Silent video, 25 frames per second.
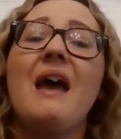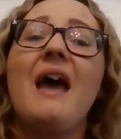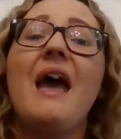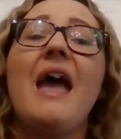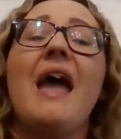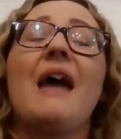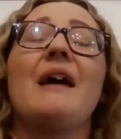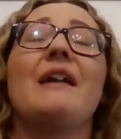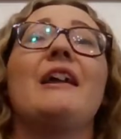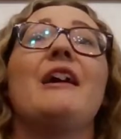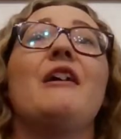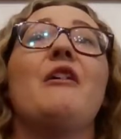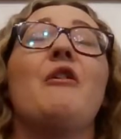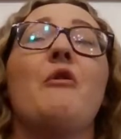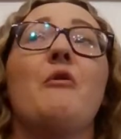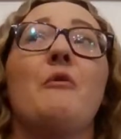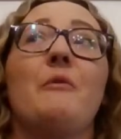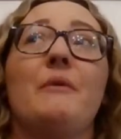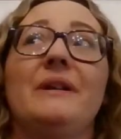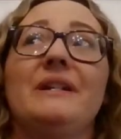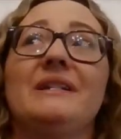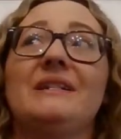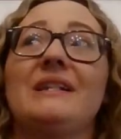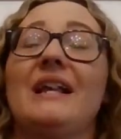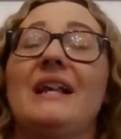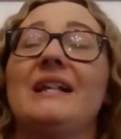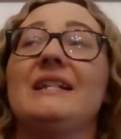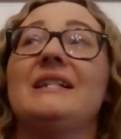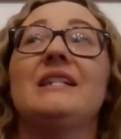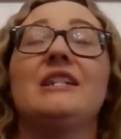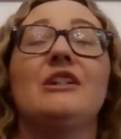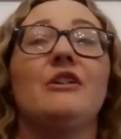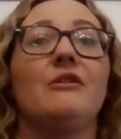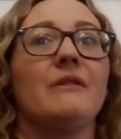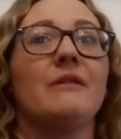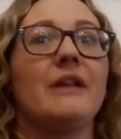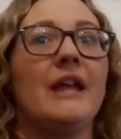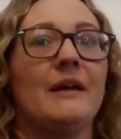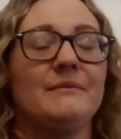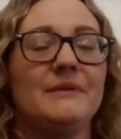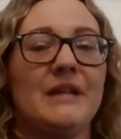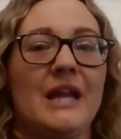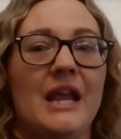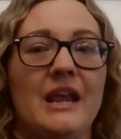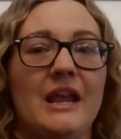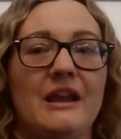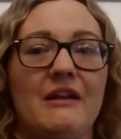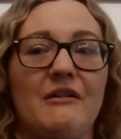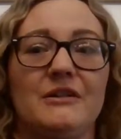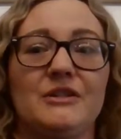And I still kept
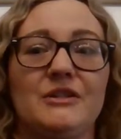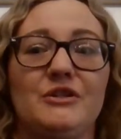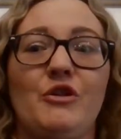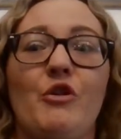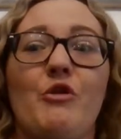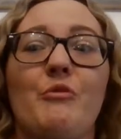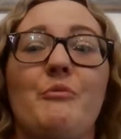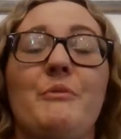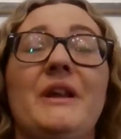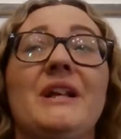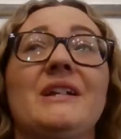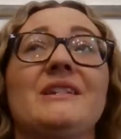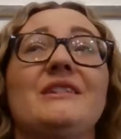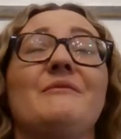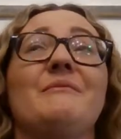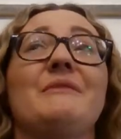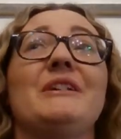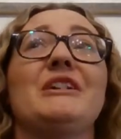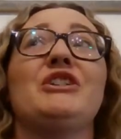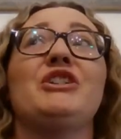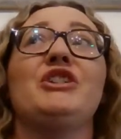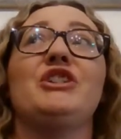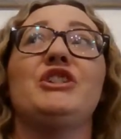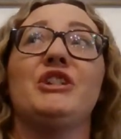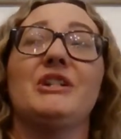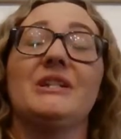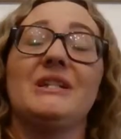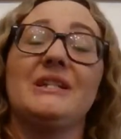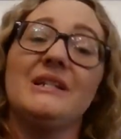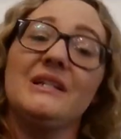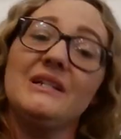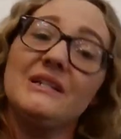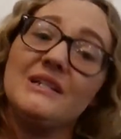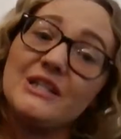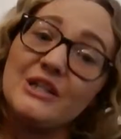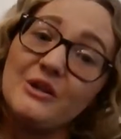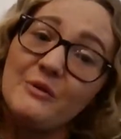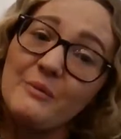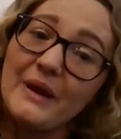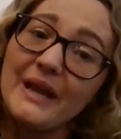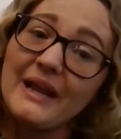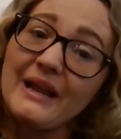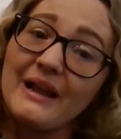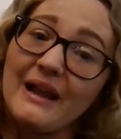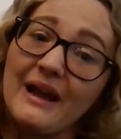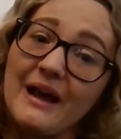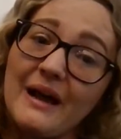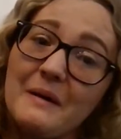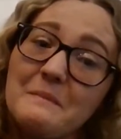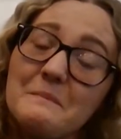hanging on to hope because I'm like, she just needs to
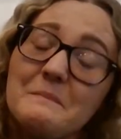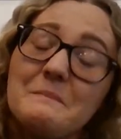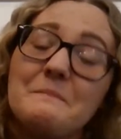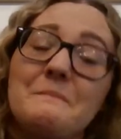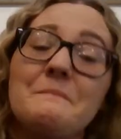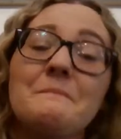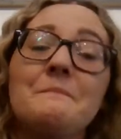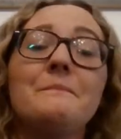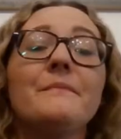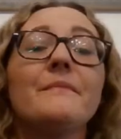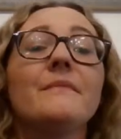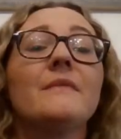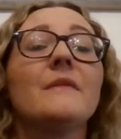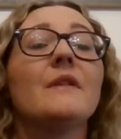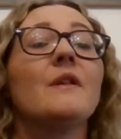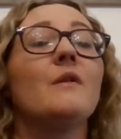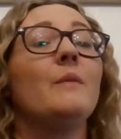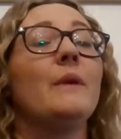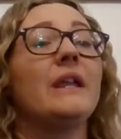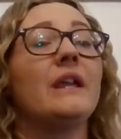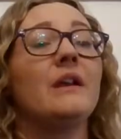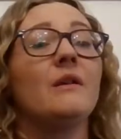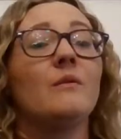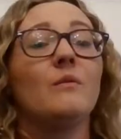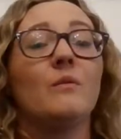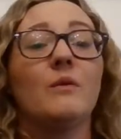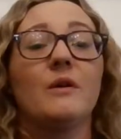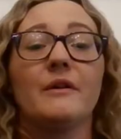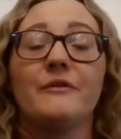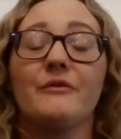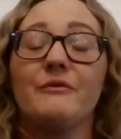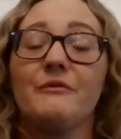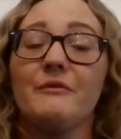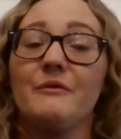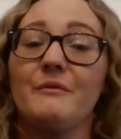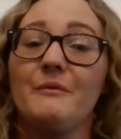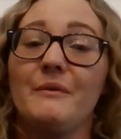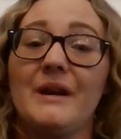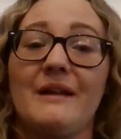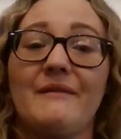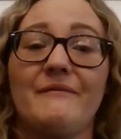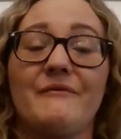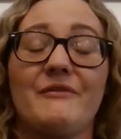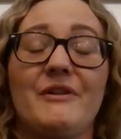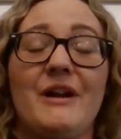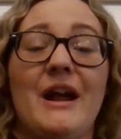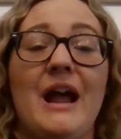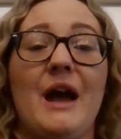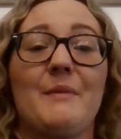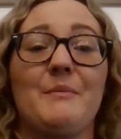wake up. We can work through
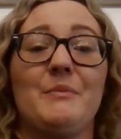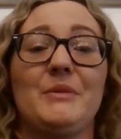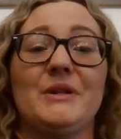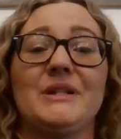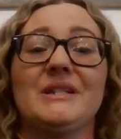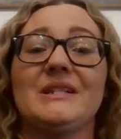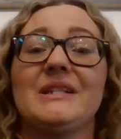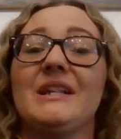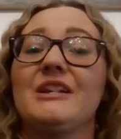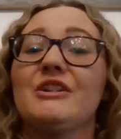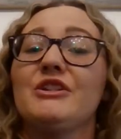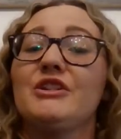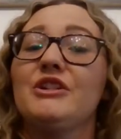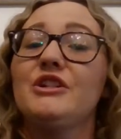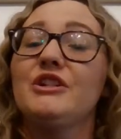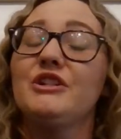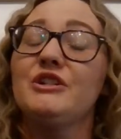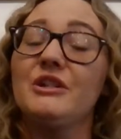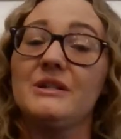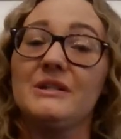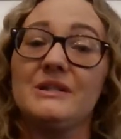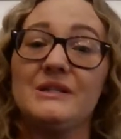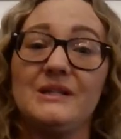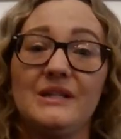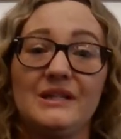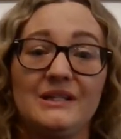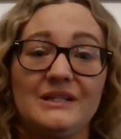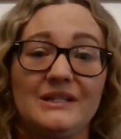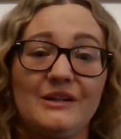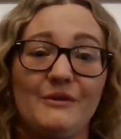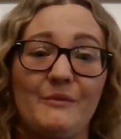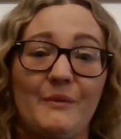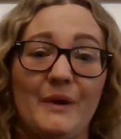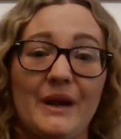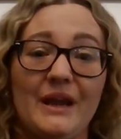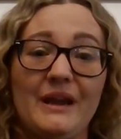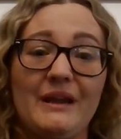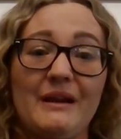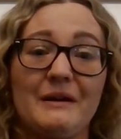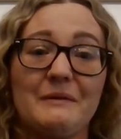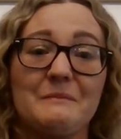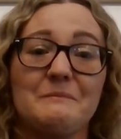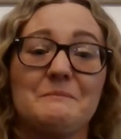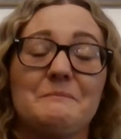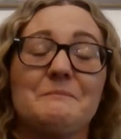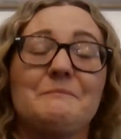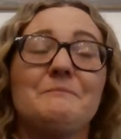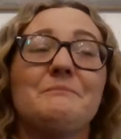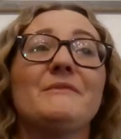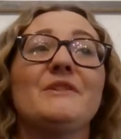whatever happens. Like she just needs to wake up.
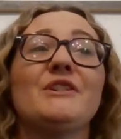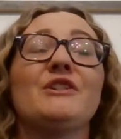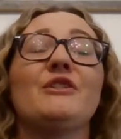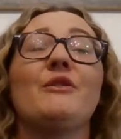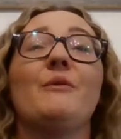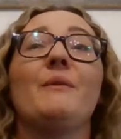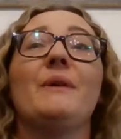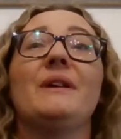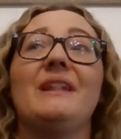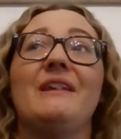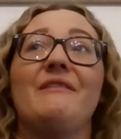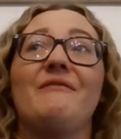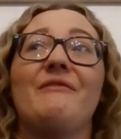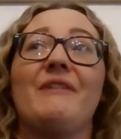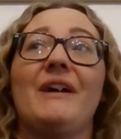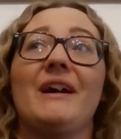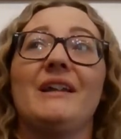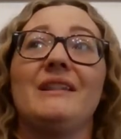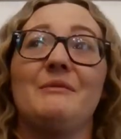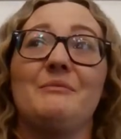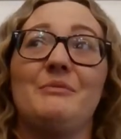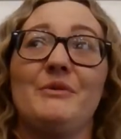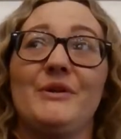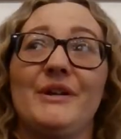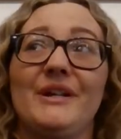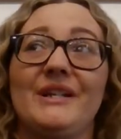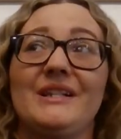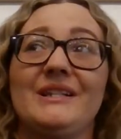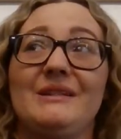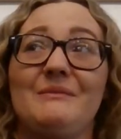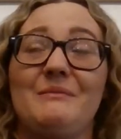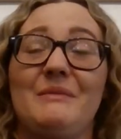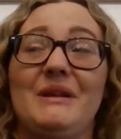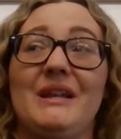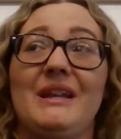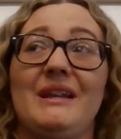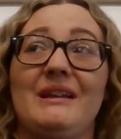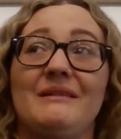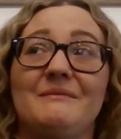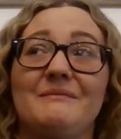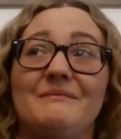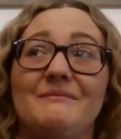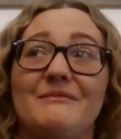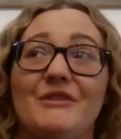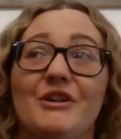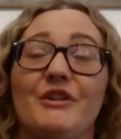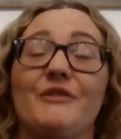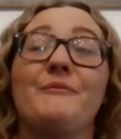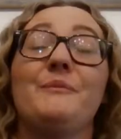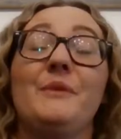So when they finally placed
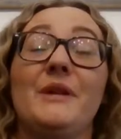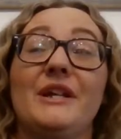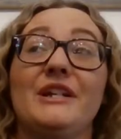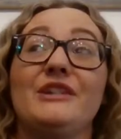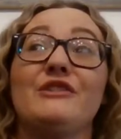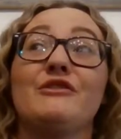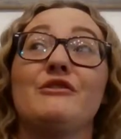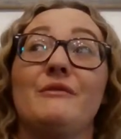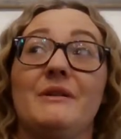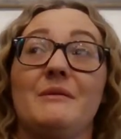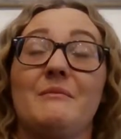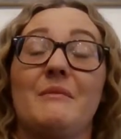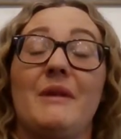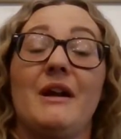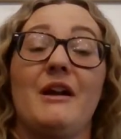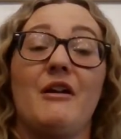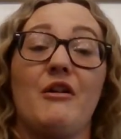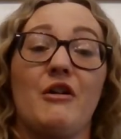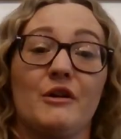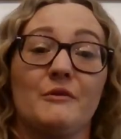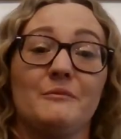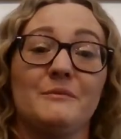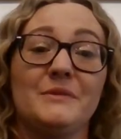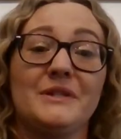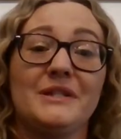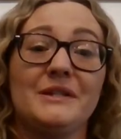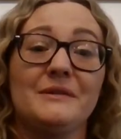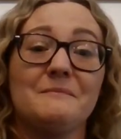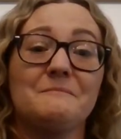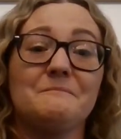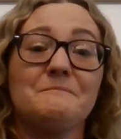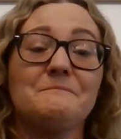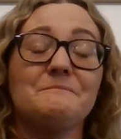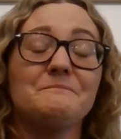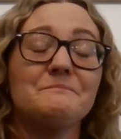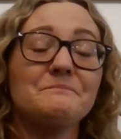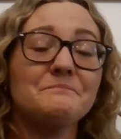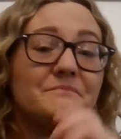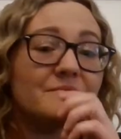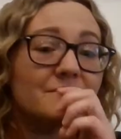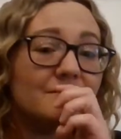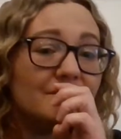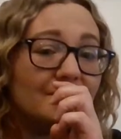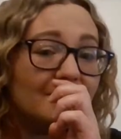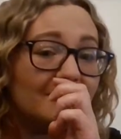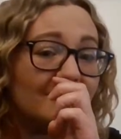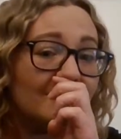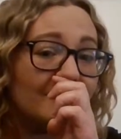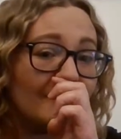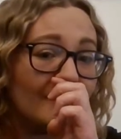her in my arms,
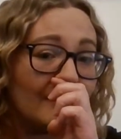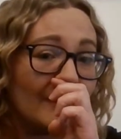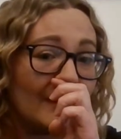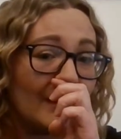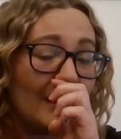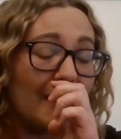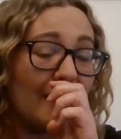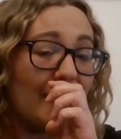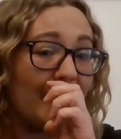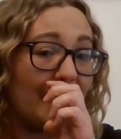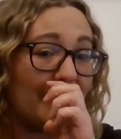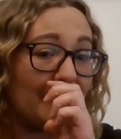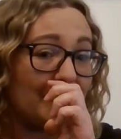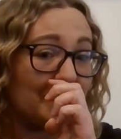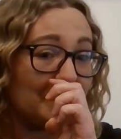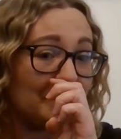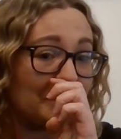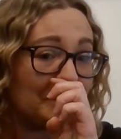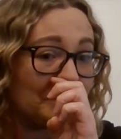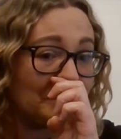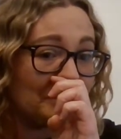um,